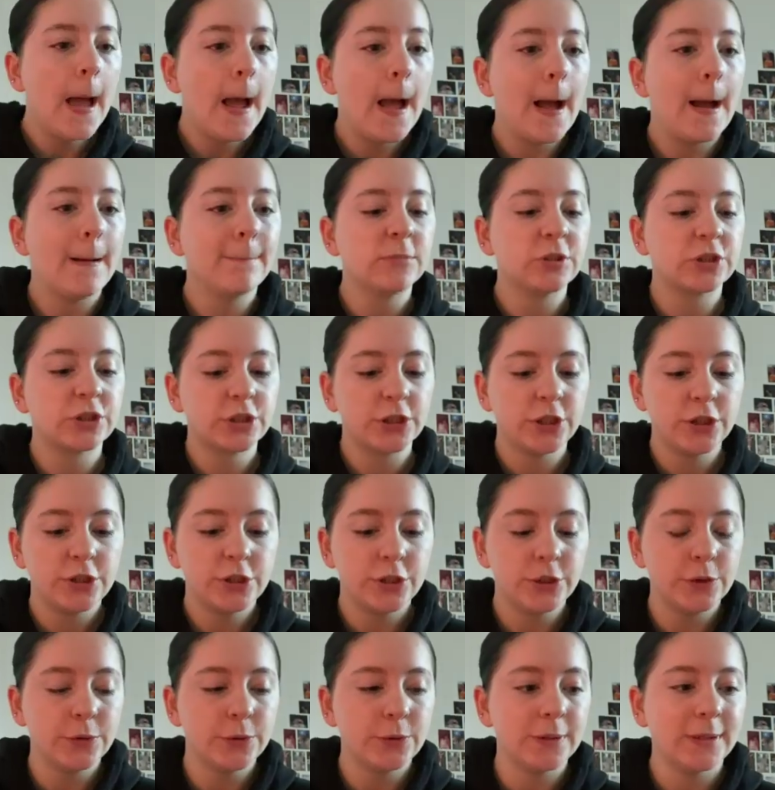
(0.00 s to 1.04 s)
I'm just going to
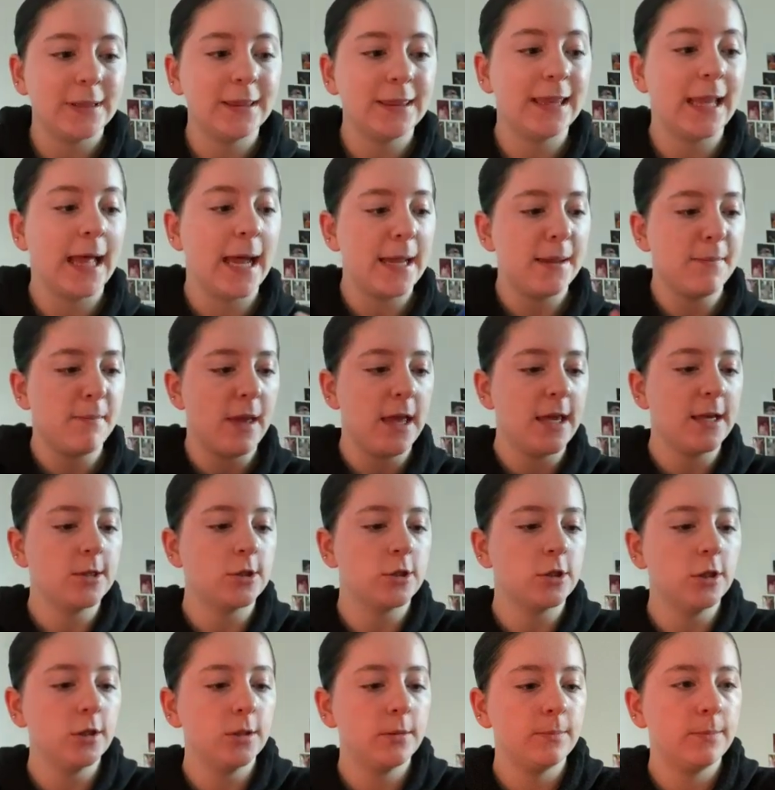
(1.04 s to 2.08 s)
do light
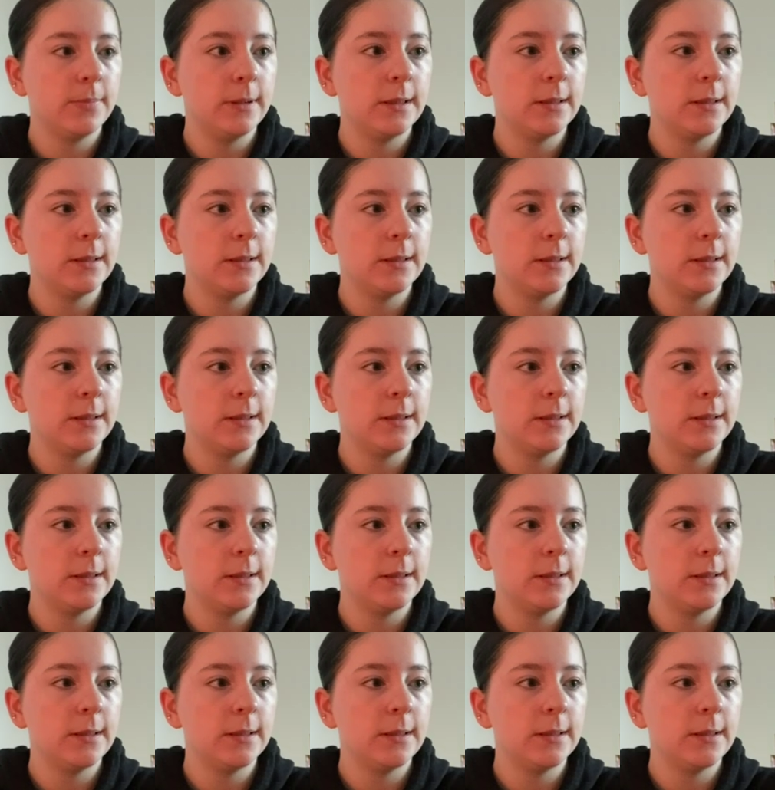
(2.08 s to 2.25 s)
makeup.